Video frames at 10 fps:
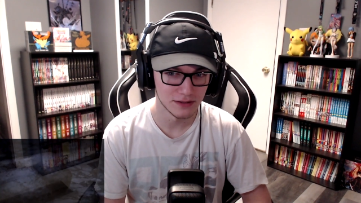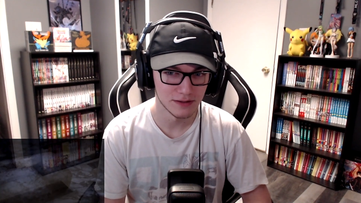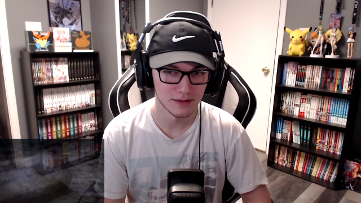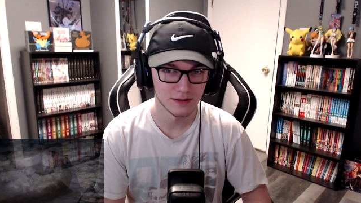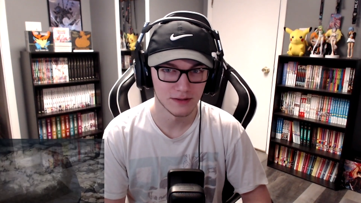
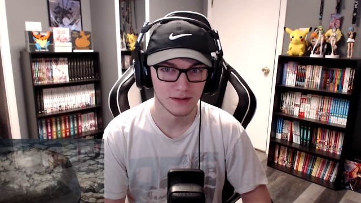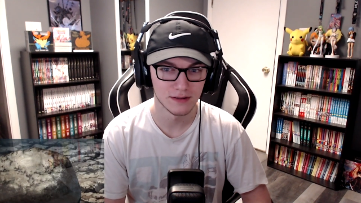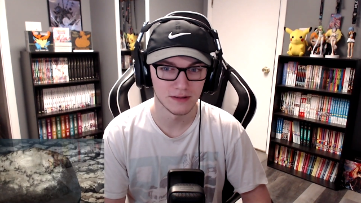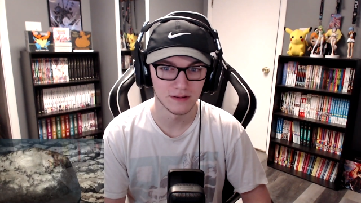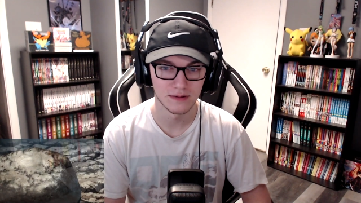
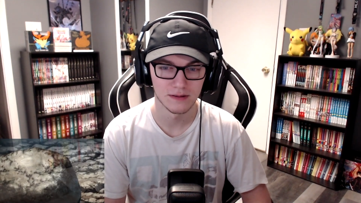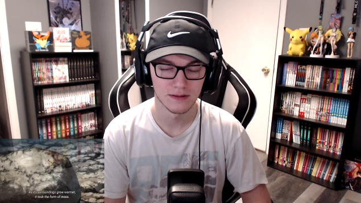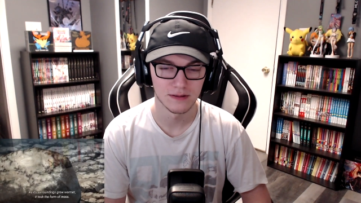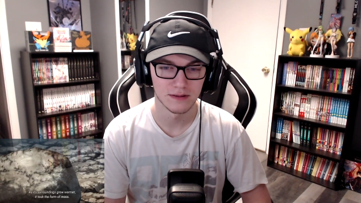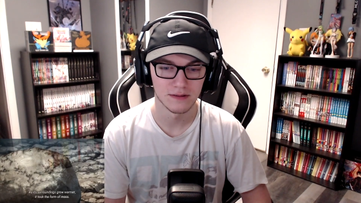
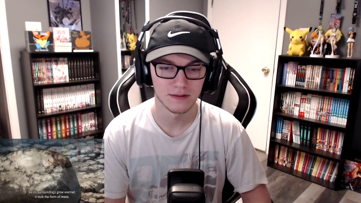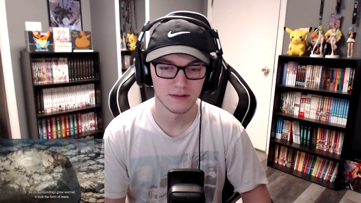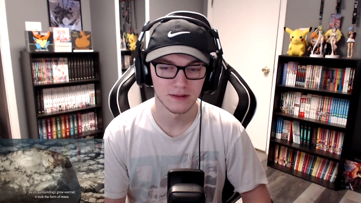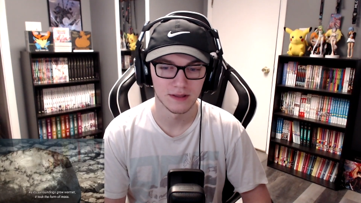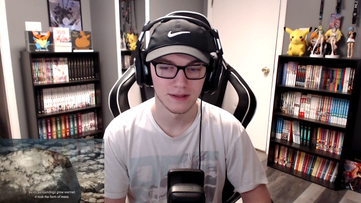
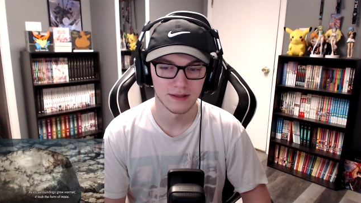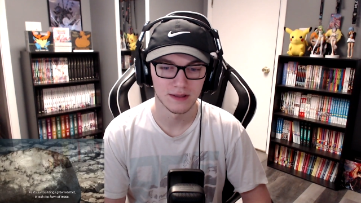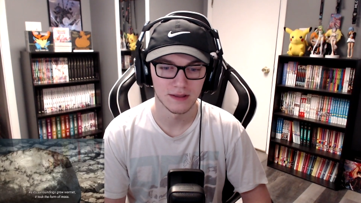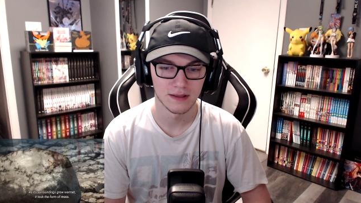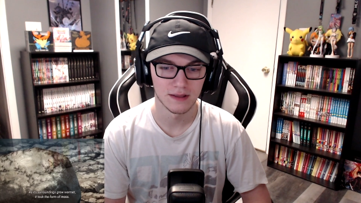
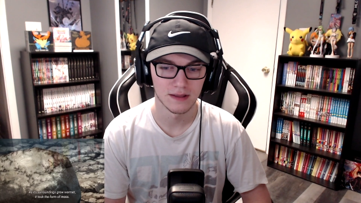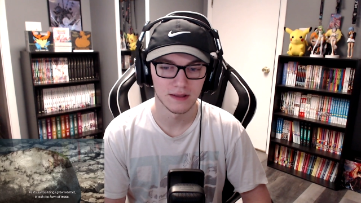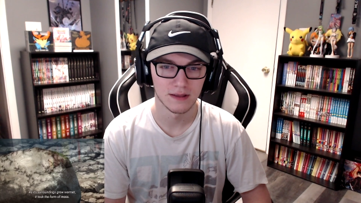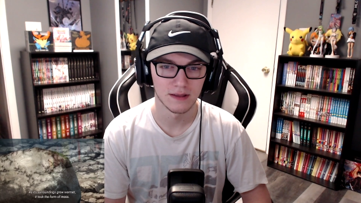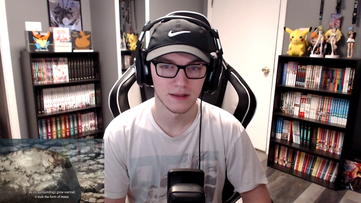
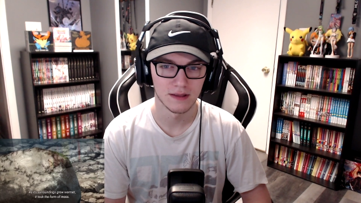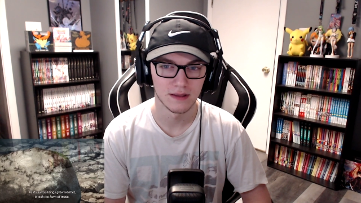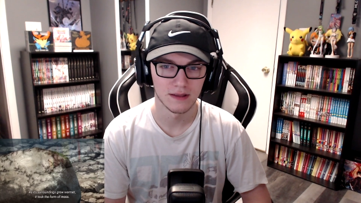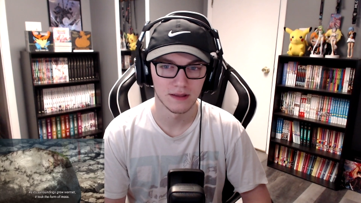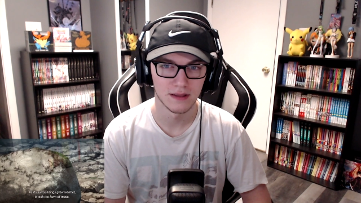
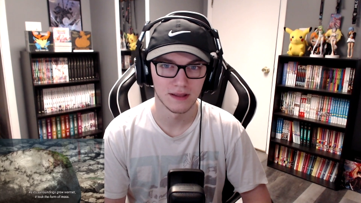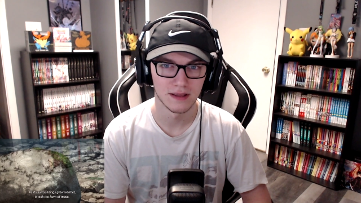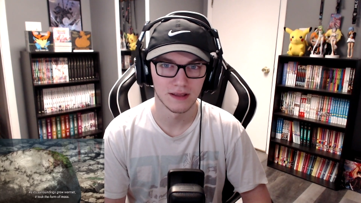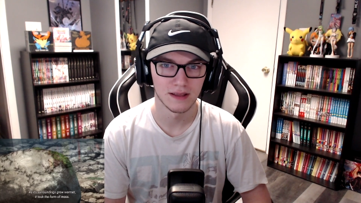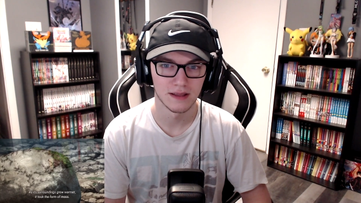
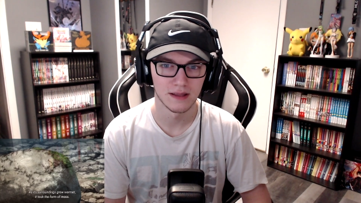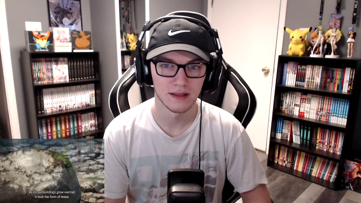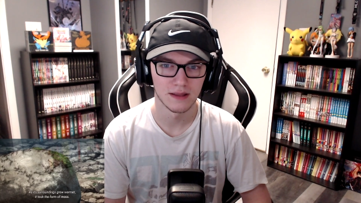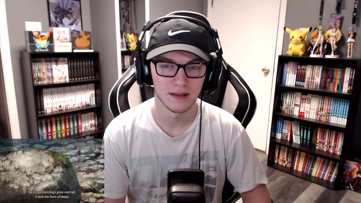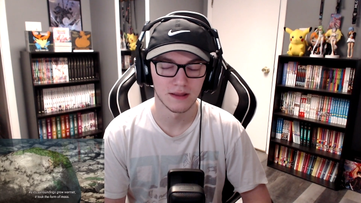
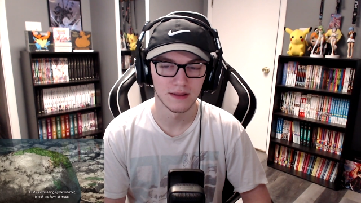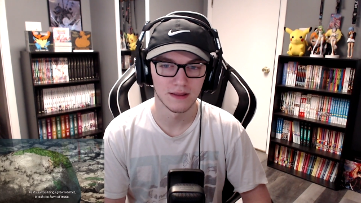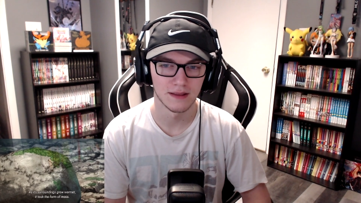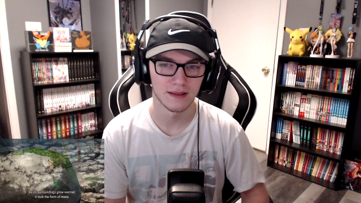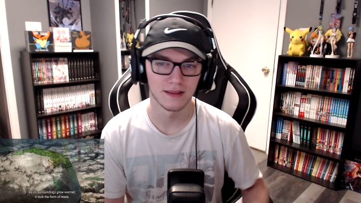
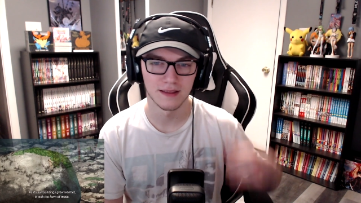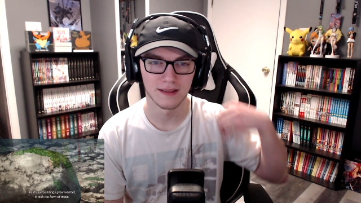[no speech]